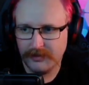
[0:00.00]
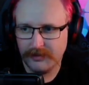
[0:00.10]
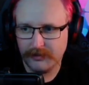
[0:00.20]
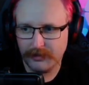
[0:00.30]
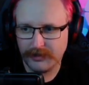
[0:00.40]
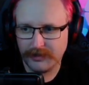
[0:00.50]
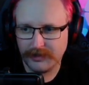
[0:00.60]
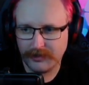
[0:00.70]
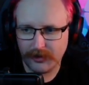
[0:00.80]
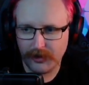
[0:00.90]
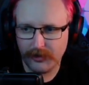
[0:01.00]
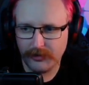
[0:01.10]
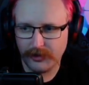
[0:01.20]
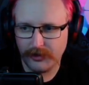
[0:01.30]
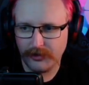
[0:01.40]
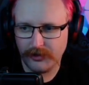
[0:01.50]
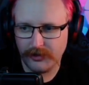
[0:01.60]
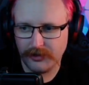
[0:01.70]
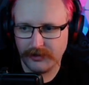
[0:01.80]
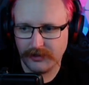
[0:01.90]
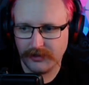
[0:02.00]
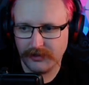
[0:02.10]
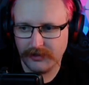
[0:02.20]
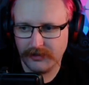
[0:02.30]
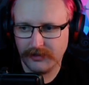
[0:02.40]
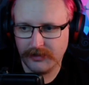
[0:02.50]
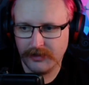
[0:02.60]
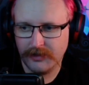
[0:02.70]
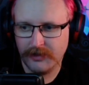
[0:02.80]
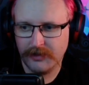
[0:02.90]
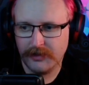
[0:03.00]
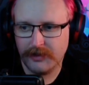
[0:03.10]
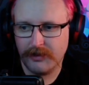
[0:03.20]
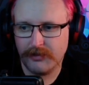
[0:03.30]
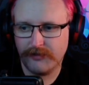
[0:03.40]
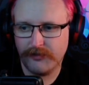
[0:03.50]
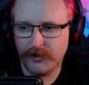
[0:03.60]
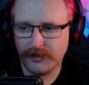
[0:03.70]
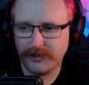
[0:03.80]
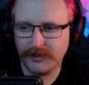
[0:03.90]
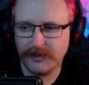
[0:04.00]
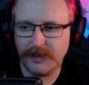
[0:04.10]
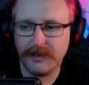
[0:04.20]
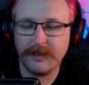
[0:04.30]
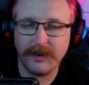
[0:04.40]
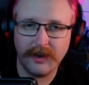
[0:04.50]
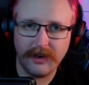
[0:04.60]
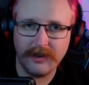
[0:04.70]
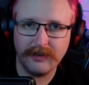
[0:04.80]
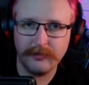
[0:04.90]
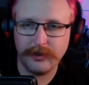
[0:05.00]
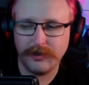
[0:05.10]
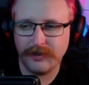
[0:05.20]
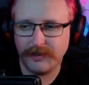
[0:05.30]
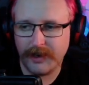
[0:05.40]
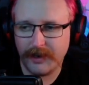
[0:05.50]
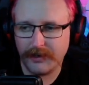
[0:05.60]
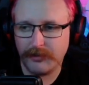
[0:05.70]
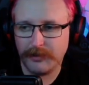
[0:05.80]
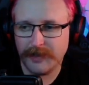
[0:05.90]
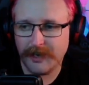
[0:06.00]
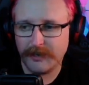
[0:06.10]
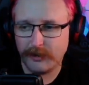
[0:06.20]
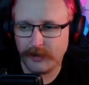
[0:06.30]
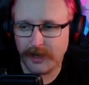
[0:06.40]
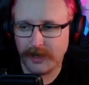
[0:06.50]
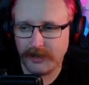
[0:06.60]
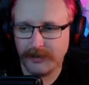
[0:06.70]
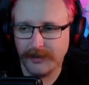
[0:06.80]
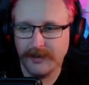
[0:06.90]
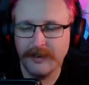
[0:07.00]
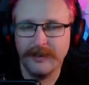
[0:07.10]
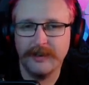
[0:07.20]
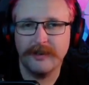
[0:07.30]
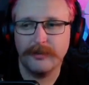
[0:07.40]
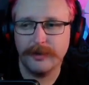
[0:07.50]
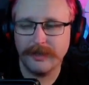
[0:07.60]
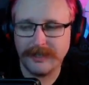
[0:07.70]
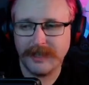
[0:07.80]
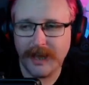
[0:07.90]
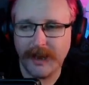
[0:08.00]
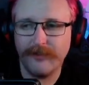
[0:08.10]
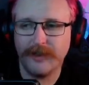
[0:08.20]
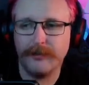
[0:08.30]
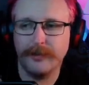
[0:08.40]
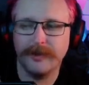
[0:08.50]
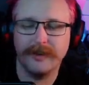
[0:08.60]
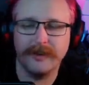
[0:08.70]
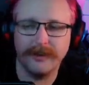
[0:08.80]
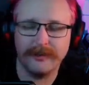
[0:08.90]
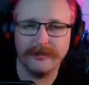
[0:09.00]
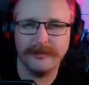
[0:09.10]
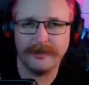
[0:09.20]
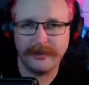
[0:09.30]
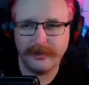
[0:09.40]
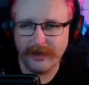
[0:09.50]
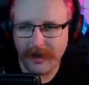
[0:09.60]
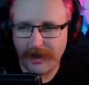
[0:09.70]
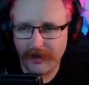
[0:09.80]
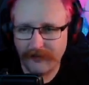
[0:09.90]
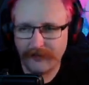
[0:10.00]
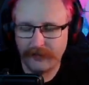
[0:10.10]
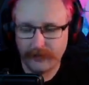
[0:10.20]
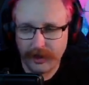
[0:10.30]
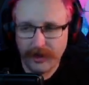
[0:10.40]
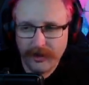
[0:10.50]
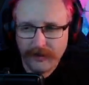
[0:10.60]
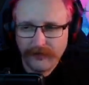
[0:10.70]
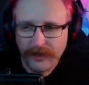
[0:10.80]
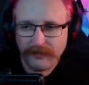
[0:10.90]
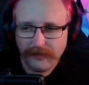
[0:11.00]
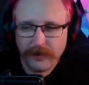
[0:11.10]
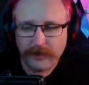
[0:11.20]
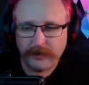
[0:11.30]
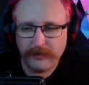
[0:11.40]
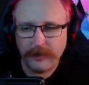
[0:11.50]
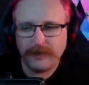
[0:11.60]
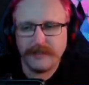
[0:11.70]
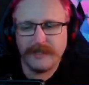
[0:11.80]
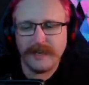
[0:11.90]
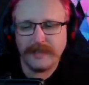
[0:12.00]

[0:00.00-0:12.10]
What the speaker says: which is so good. Now, unfortunately, they can't be on a diagonal, but that is okay. We still have the ability to use half like vertical walls, and that is